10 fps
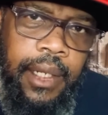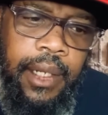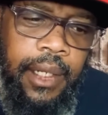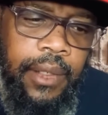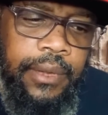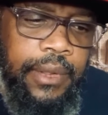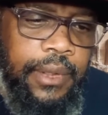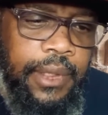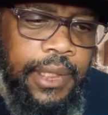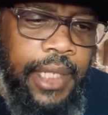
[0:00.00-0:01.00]
don't
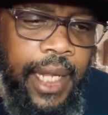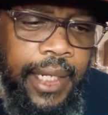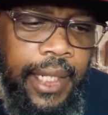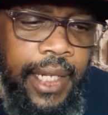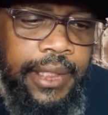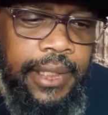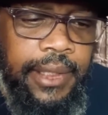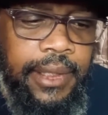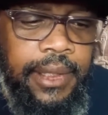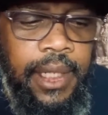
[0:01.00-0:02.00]
decide
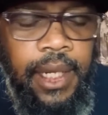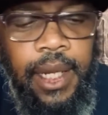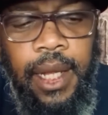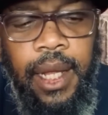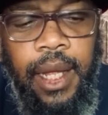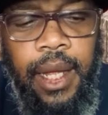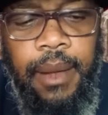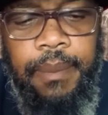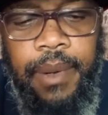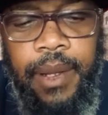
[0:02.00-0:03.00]
elections.
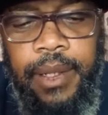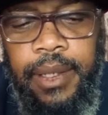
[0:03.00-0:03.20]
But,